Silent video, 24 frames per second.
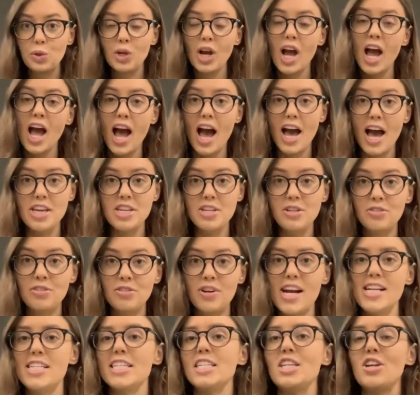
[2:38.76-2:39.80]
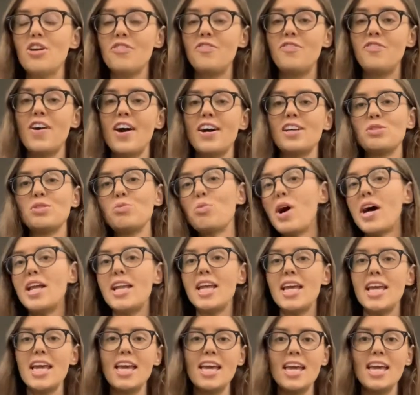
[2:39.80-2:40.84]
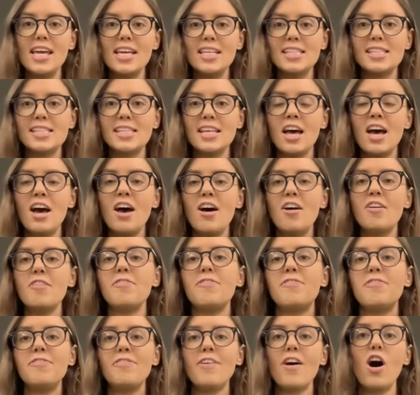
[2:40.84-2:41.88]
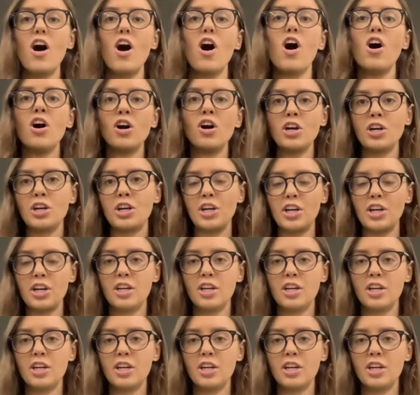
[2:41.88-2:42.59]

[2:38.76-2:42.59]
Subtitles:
Are you ready? Your first word is fog.